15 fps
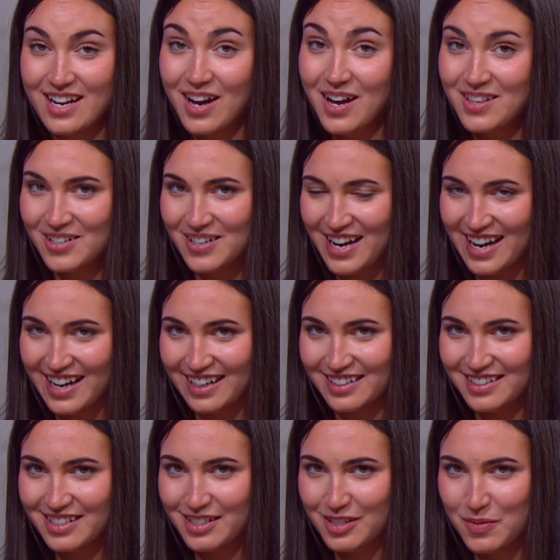other
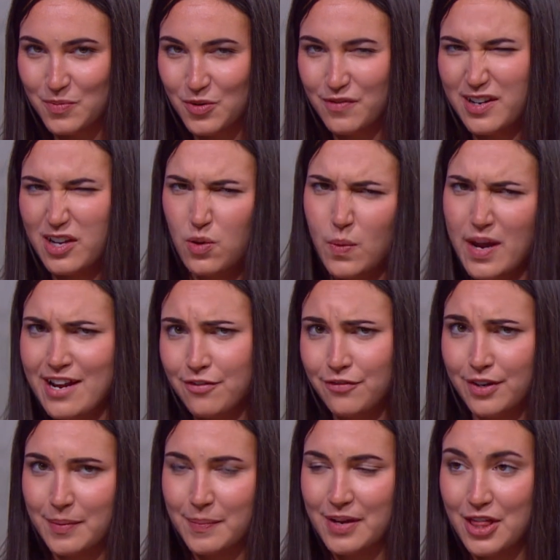hand, moving away
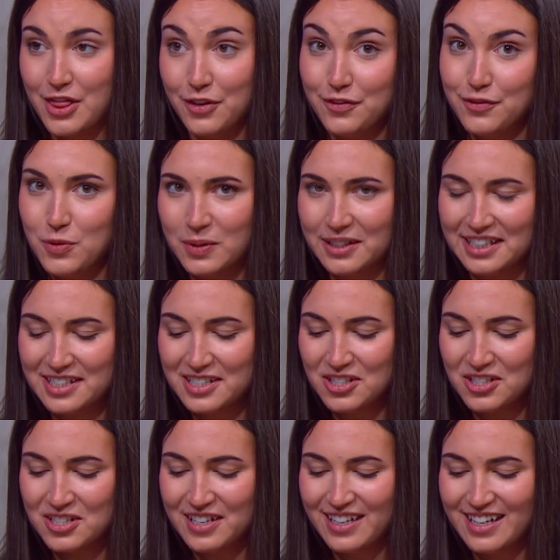from the
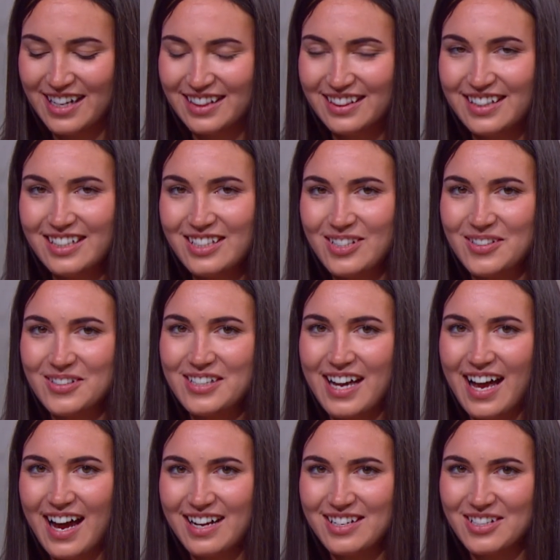foolish, let's look
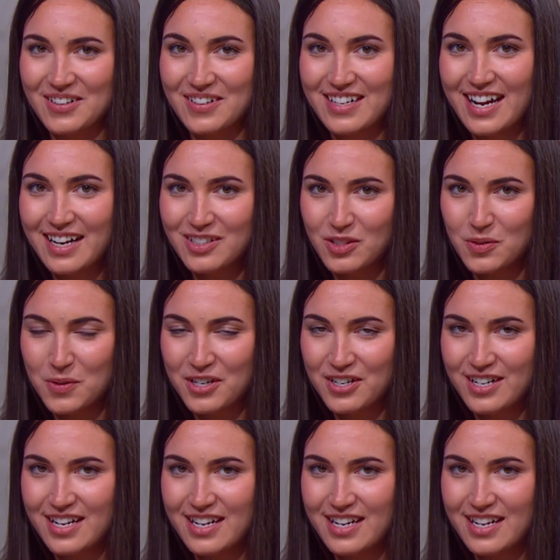at our next word,